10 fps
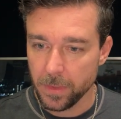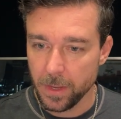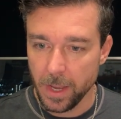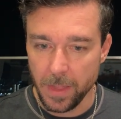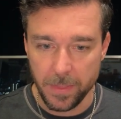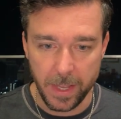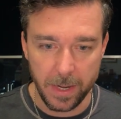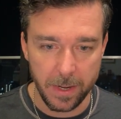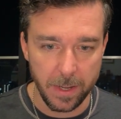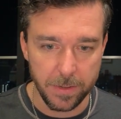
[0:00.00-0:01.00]
And
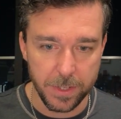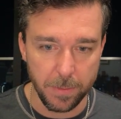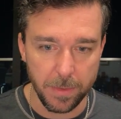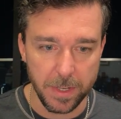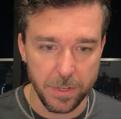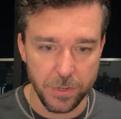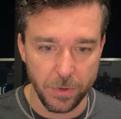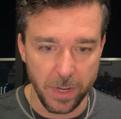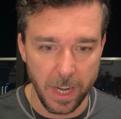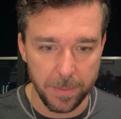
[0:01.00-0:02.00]
then some
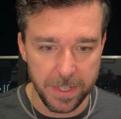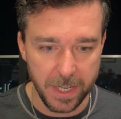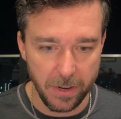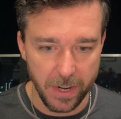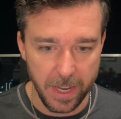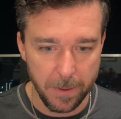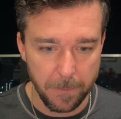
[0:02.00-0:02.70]
additional commentary.